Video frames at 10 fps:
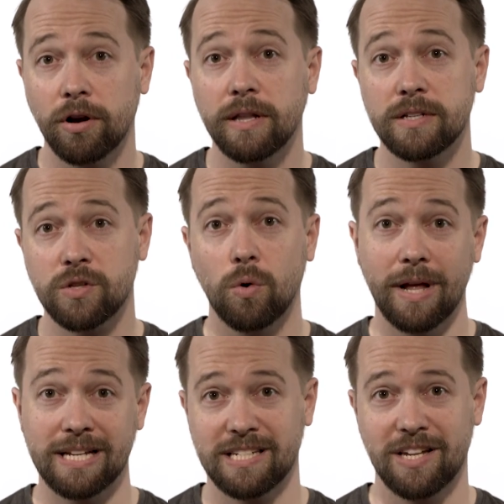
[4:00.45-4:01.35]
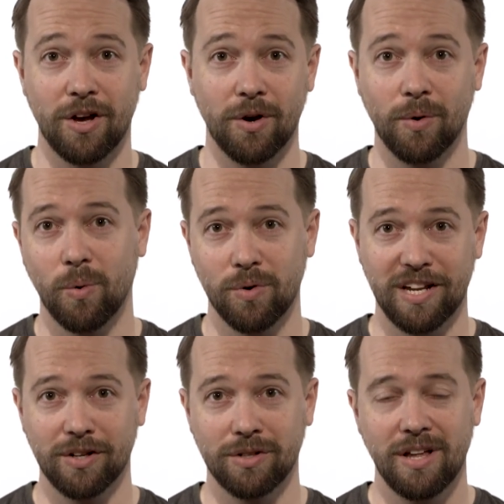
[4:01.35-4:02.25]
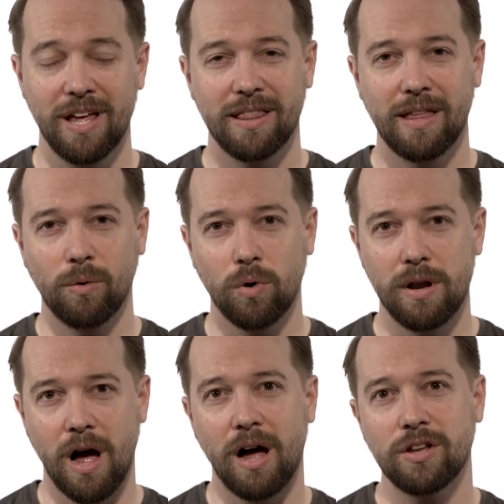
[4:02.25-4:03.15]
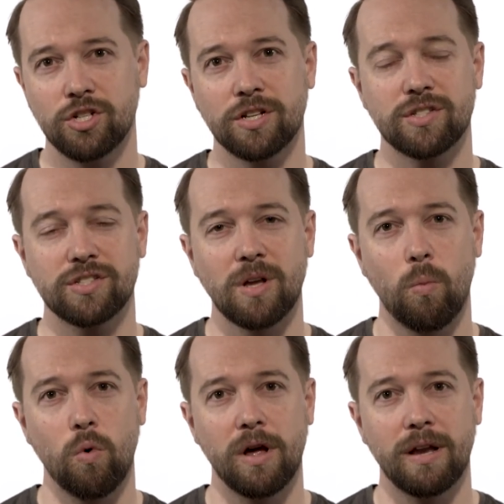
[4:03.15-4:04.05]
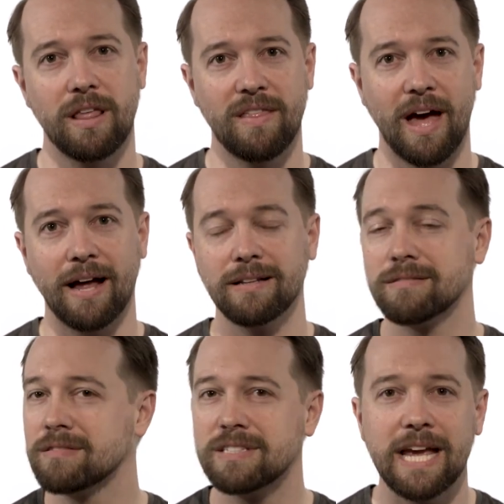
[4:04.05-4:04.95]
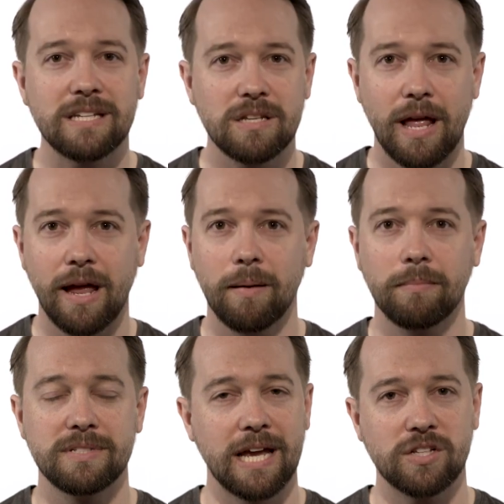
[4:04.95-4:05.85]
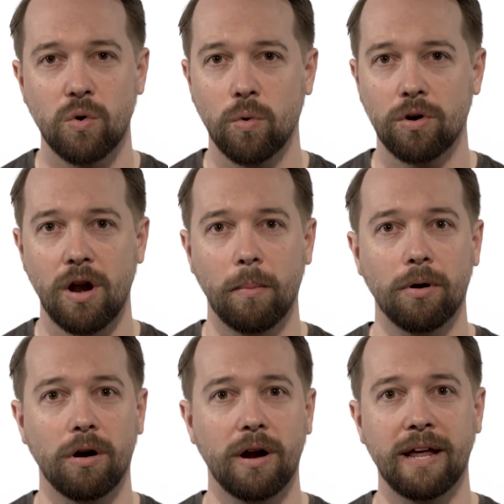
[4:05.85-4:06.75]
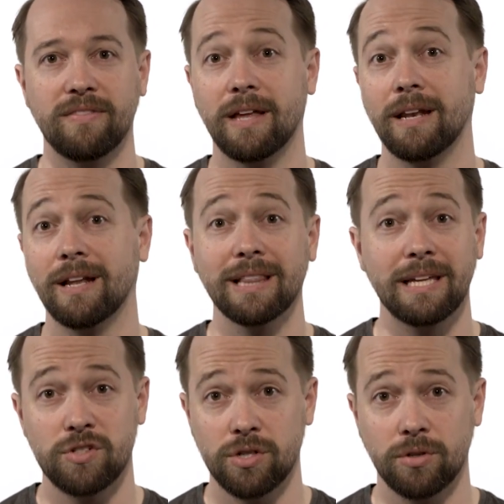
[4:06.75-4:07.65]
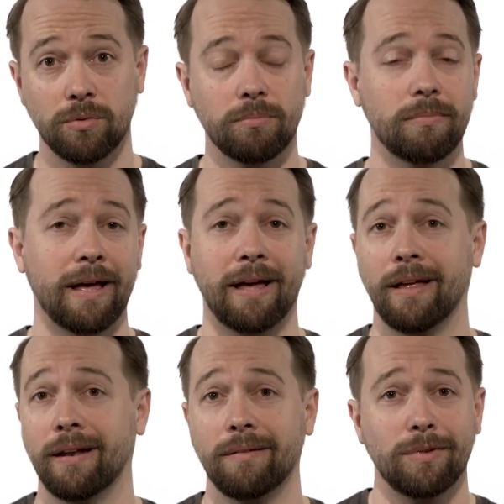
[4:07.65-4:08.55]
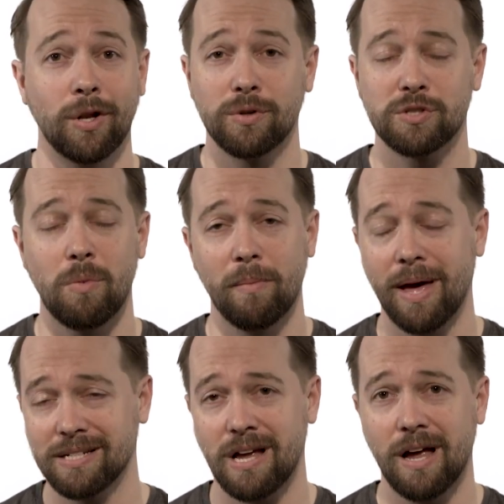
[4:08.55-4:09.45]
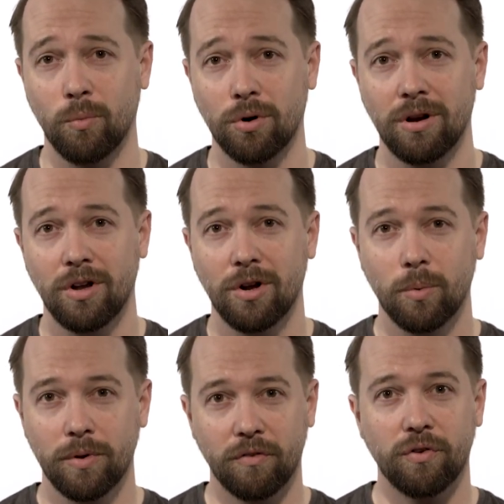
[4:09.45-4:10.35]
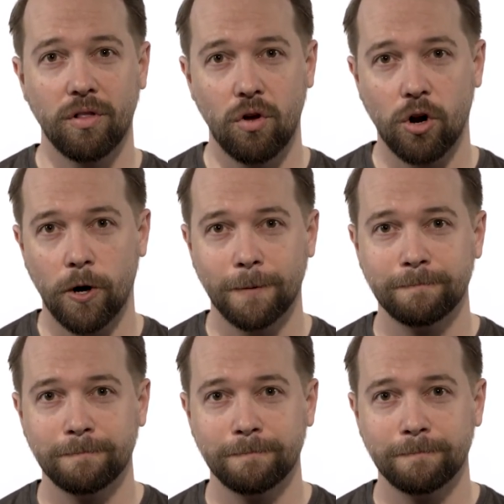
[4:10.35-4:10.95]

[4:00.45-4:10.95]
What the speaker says: in this whole SEO ordeal, that we're not just someone that takes a name, takes an order number, and then leaves you in a small amount of time. We're there for the long haul.